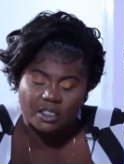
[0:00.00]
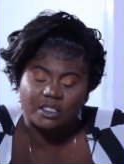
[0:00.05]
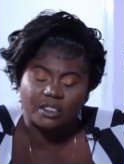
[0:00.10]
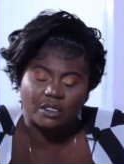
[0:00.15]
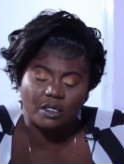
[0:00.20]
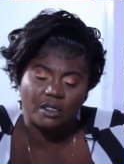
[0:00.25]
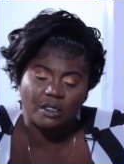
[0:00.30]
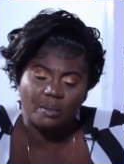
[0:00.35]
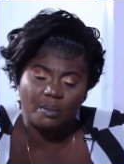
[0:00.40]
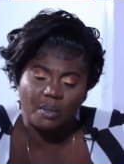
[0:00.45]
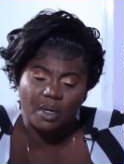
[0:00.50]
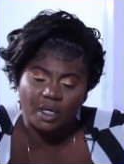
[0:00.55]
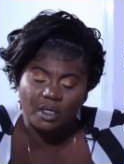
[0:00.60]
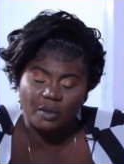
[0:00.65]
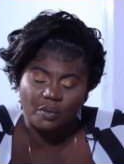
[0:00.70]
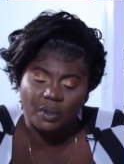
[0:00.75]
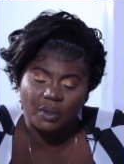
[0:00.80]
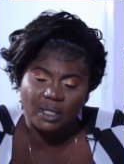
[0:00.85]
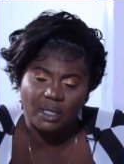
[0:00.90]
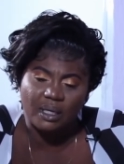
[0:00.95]
The Sunday
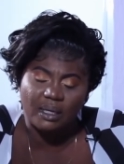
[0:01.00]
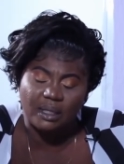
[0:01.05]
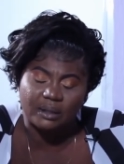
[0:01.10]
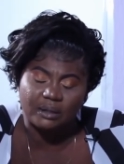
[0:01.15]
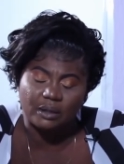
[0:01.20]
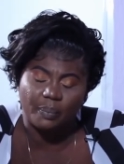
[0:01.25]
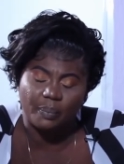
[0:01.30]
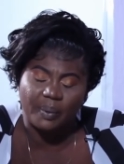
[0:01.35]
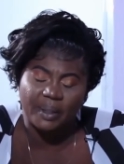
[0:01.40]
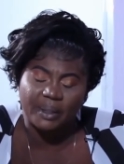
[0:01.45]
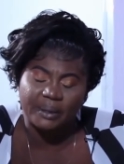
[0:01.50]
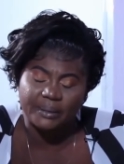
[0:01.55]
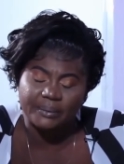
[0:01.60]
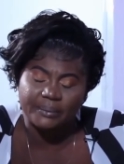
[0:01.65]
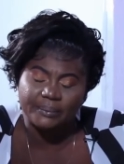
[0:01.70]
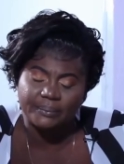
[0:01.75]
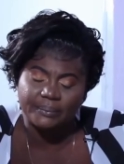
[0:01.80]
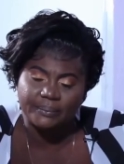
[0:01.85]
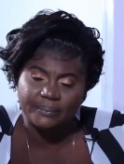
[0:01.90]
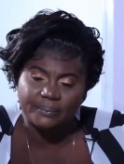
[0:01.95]
morning when I got up
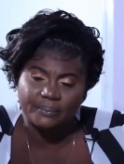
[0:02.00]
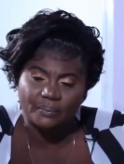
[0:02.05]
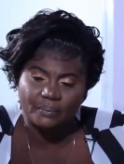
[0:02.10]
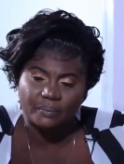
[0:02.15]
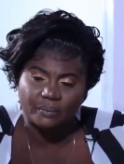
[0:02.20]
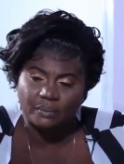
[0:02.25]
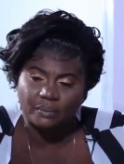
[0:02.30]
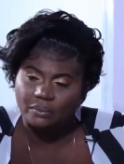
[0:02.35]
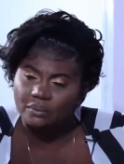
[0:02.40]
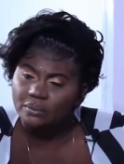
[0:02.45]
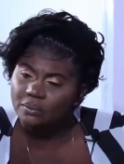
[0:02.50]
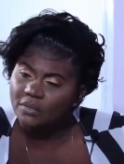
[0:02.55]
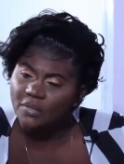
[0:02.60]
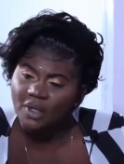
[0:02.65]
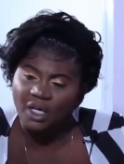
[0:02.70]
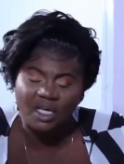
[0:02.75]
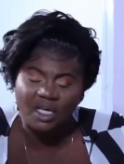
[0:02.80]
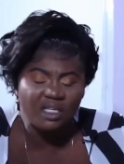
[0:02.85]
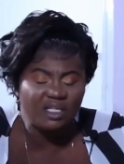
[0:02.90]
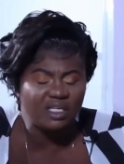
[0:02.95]
and
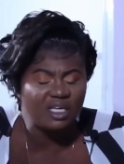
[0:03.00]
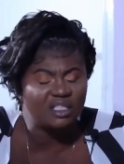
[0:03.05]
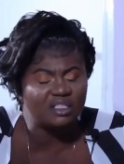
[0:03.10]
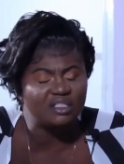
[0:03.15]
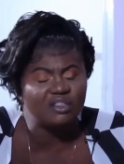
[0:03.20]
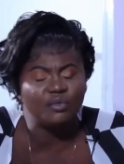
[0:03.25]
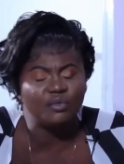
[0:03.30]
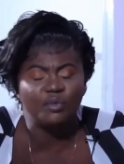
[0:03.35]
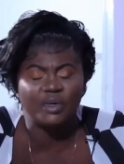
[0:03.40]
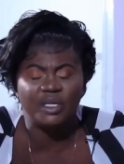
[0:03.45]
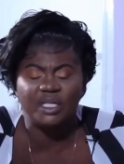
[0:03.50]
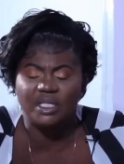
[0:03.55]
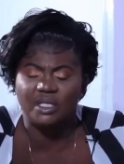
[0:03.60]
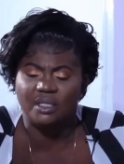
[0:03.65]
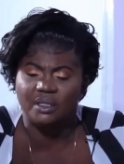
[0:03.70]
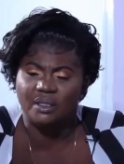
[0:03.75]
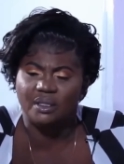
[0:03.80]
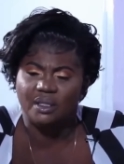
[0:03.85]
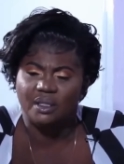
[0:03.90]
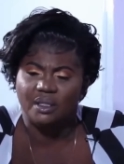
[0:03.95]
getting
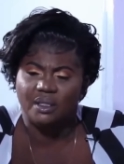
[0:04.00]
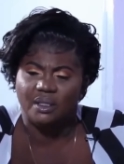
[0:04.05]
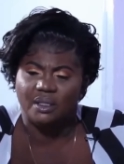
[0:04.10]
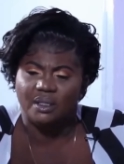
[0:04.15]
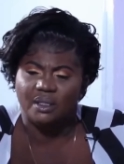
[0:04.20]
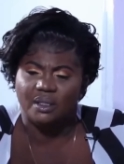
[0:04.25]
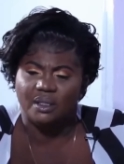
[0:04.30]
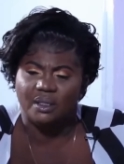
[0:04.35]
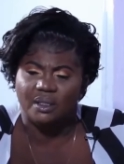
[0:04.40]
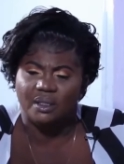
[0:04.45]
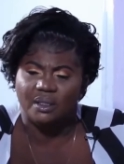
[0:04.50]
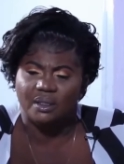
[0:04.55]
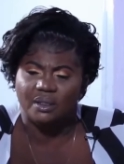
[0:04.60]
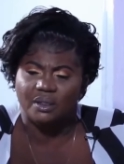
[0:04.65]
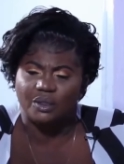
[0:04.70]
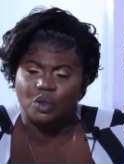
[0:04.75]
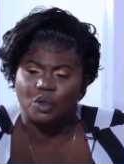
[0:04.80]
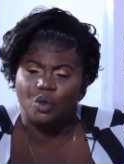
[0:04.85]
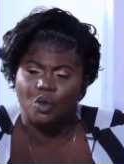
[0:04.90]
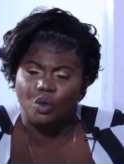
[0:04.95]
ready
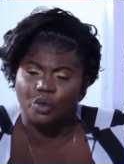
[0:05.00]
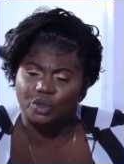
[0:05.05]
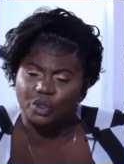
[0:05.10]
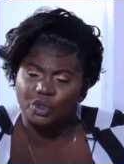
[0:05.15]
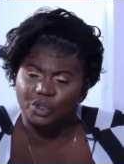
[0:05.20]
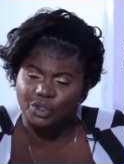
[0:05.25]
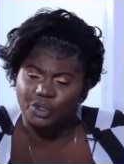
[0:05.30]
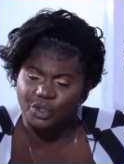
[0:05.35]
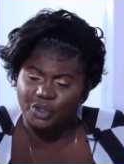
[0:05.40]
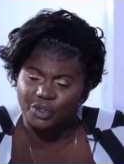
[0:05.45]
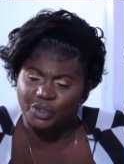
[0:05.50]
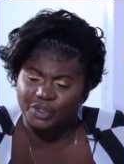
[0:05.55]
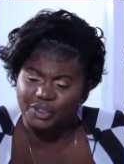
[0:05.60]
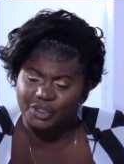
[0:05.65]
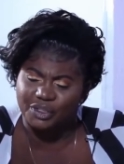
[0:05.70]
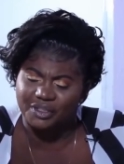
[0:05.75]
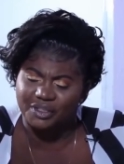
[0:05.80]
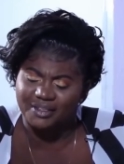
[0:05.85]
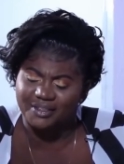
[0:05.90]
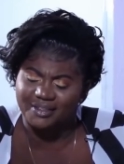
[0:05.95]
to go to
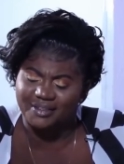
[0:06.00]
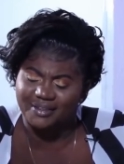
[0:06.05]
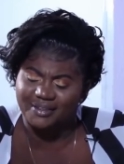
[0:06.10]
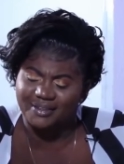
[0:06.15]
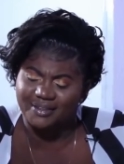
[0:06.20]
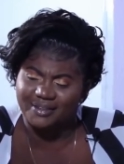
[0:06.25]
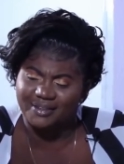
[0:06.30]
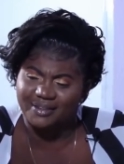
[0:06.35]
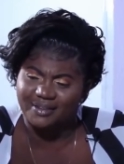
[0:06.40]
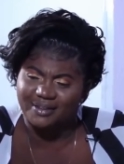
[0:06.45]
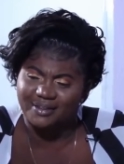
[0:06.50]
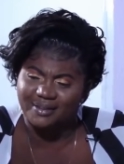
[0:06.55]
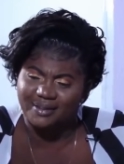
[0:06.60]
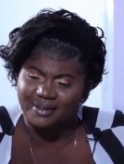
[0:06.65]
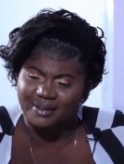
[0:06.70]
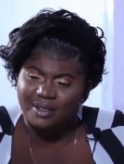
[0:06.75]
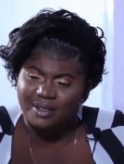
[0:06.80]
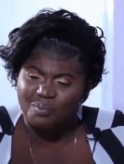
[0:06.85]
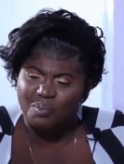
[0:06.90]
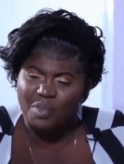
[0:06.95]
church, mm-hmm.
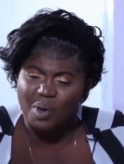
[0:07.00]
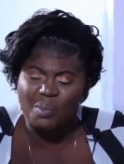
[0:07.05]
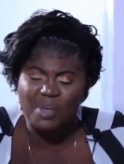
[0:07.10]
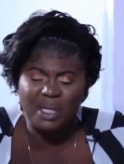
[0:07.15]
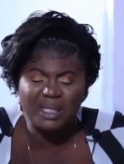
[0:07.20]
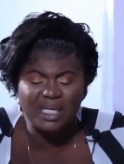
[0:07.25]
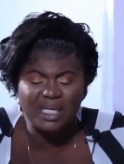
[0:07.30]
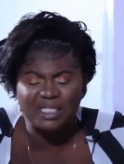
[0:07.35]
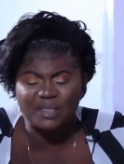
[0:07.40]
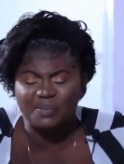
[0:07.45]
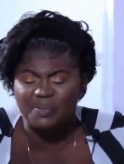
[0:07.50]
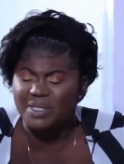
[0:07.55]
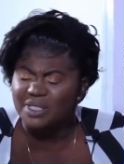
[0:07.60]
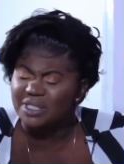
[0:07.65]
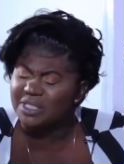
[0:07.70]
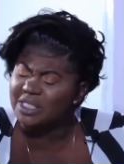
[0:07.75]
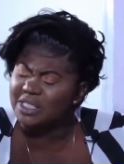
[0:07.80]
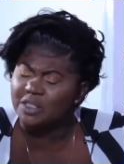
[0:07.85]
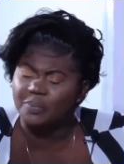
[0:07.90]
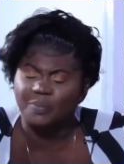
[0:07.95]
my mother
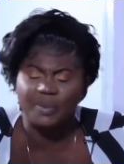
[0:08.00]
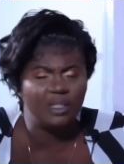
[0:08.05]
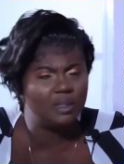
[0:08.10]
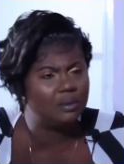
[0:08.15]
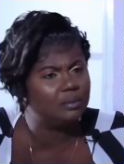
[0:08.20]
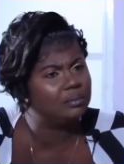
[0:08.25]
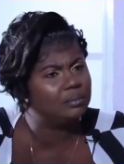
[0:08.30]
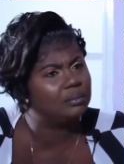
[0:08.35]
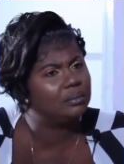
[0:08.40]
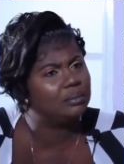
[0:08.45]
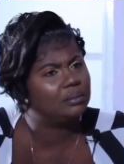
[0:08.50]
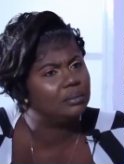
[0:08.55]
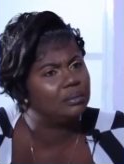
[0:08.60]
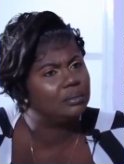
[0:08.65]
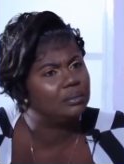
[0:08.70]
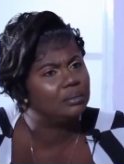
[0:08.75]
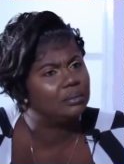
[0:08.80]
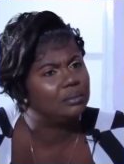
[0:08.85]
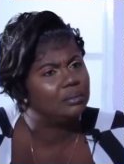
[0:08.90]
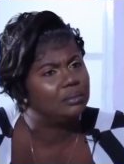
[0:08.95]
spin.
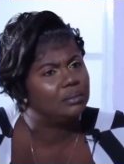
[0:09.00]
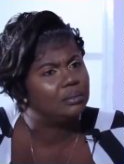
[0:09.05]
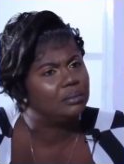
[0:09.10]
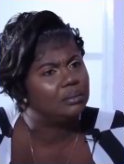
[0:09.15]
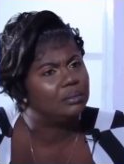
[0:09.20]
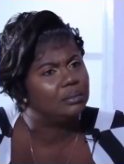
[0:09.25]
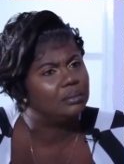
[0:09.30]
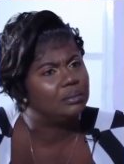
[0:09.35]
Mm-hmm.